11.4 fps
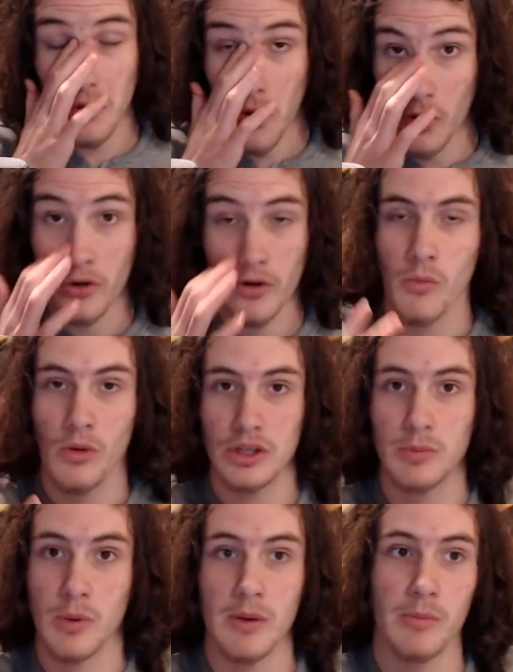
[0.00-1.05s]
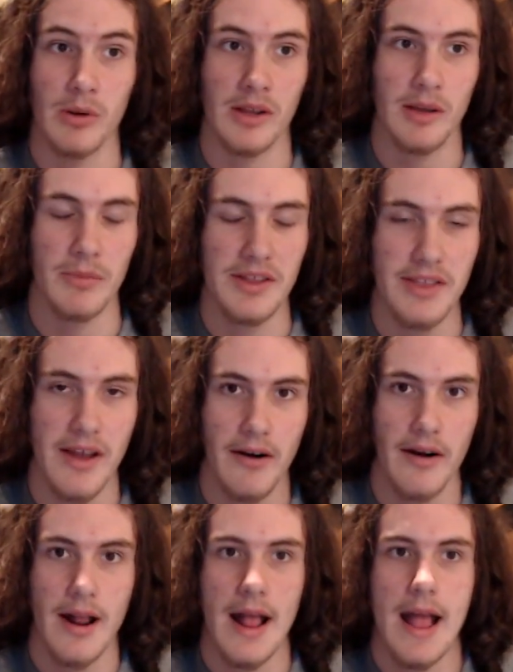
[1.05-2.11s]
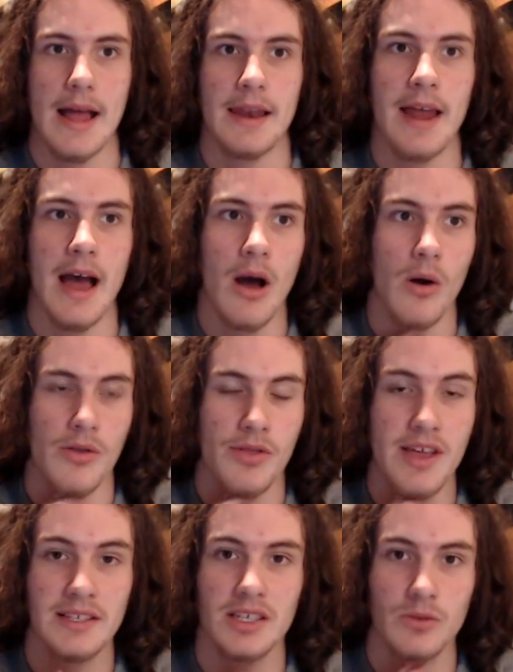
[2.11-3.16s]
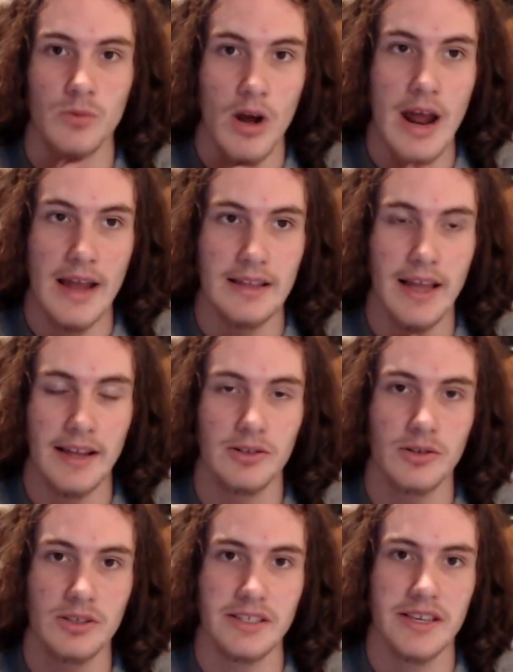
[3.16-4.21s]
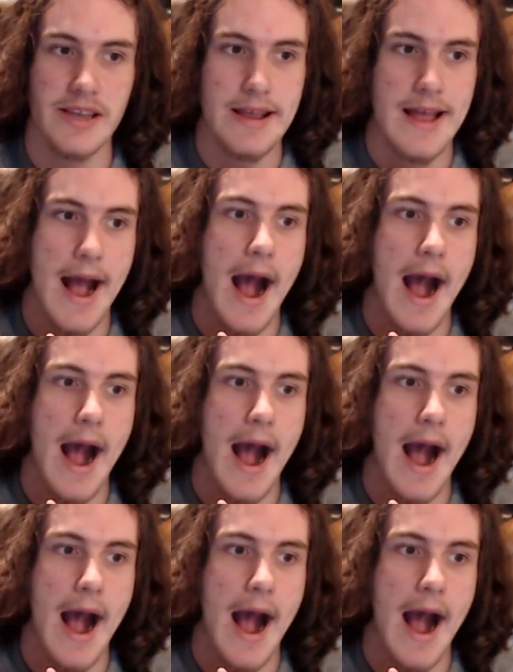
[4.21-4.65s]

Or, you know, multiple people can be there. Now, this is what I'd like to see.